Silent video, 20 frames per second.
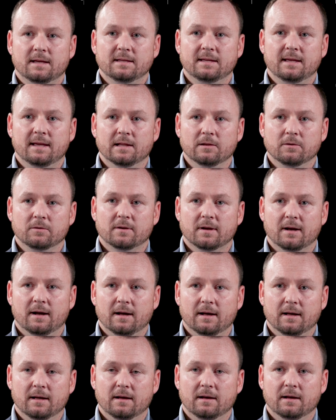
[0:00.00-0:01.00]
Yeah, look,
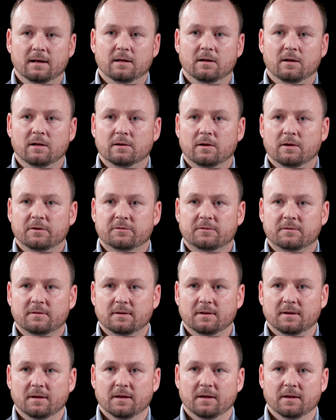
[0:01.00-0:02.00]
I lost,
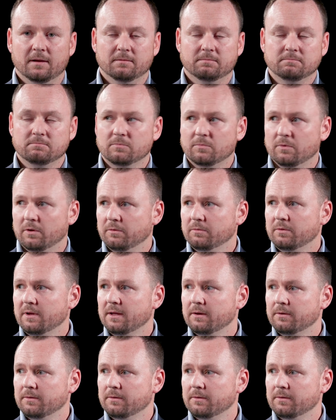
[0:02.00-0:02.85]
over